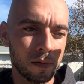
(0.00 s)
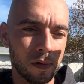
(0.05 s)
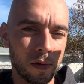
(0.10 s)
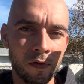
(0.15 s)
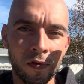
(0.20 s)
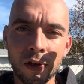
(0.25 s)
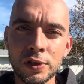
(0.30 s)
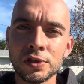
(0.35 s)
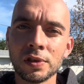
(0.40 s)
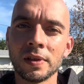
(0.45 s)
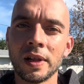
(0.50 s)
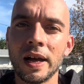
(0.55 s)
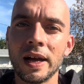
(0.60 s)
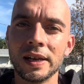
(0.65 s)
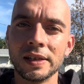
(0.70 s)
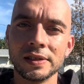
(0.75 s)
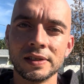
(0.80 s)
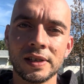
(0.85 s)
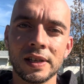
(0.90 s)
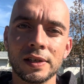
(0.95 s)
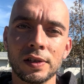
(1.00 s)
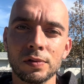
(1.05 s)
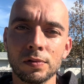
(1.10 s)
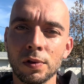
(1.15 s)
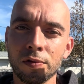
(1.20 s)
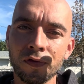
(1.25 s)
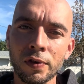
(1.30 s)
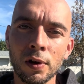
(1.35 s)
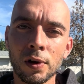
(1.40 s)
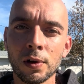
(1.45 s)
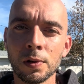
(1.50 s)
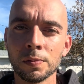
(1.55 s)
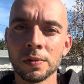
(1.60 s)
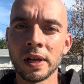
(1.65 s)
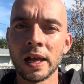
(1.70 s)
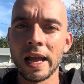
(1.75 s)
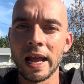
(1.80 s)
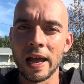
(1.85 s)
visualized and you affirmed